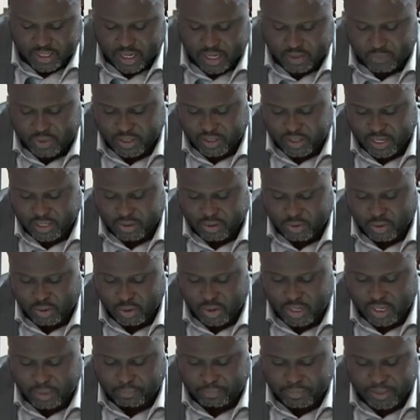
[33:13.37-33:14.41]
and we can
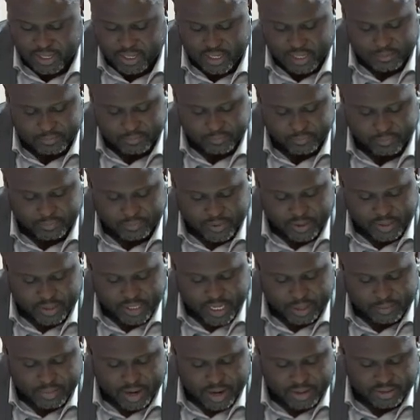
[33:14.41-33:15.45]
only pay him the
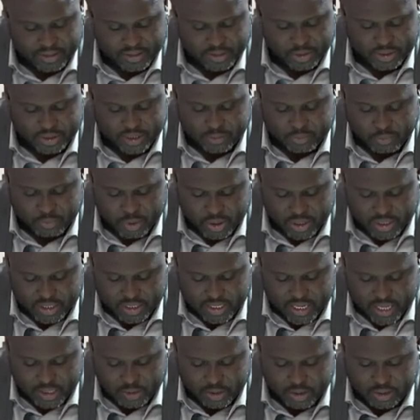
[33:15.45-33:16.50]
amounts deducted monthly
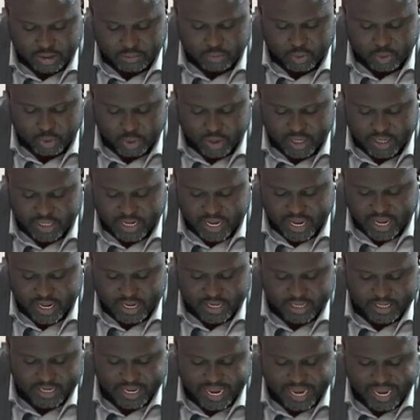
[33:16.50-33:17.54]
and nothing more
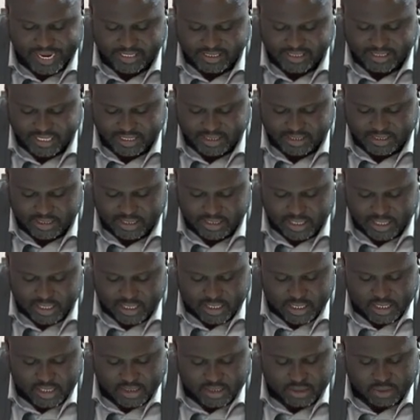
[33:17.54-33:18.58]
in excess.
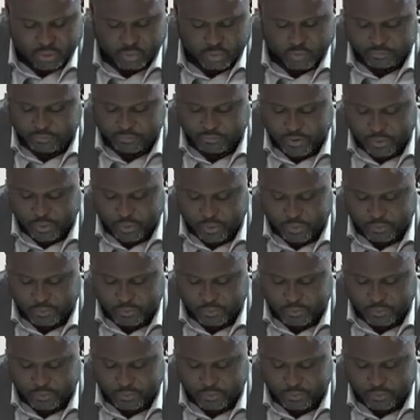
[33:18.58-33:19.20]
So a few